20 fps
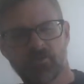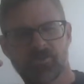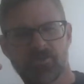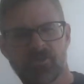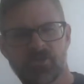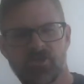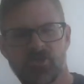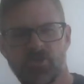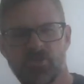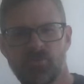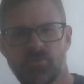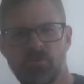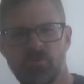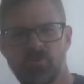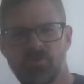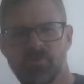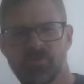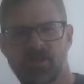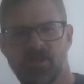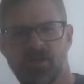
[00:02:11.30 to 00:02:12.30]
to
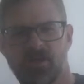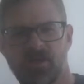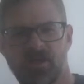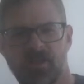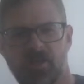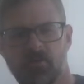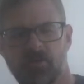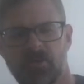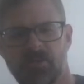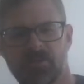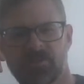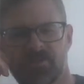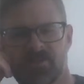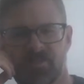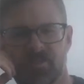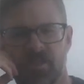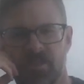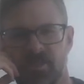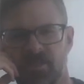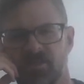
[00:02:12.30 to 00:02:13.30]
use our calculation
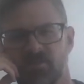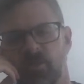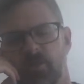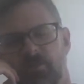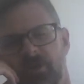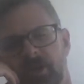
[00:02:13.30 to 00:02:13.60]
settings when